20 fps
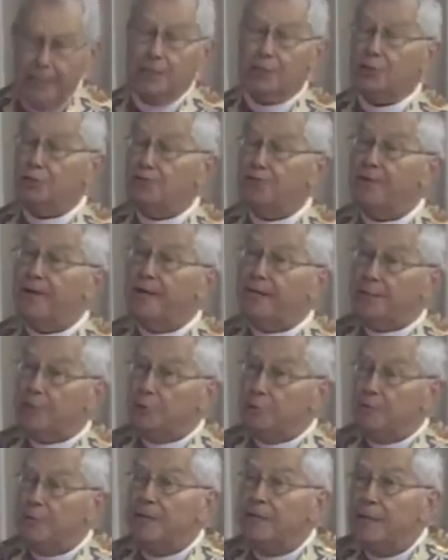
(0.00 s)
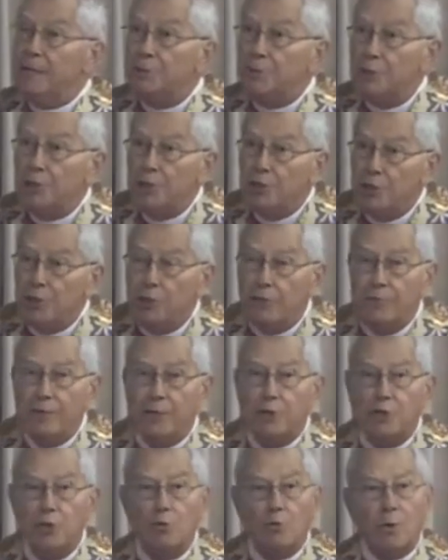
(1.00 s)
hid his face because he knew
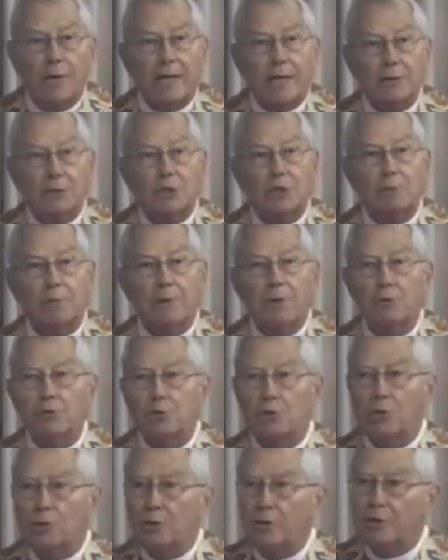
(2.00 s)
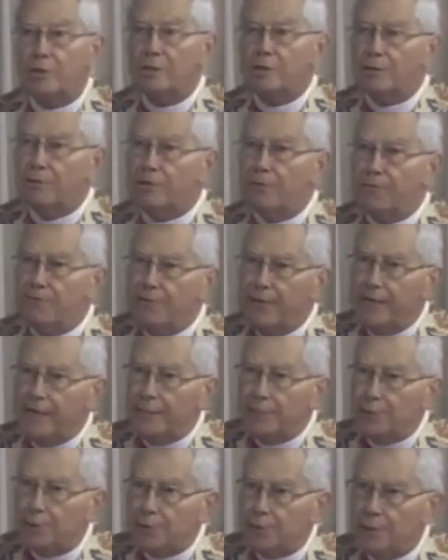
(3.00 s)
that you were not supposed to look on the
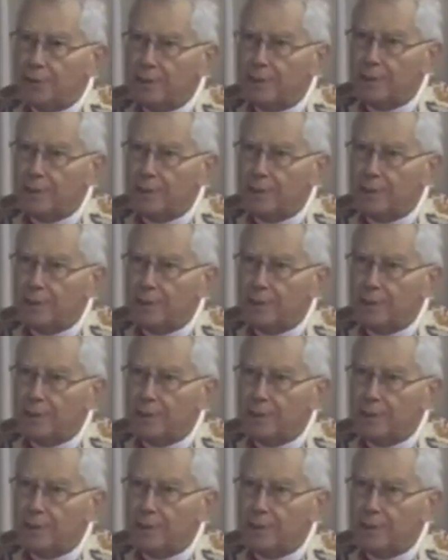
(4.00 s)
face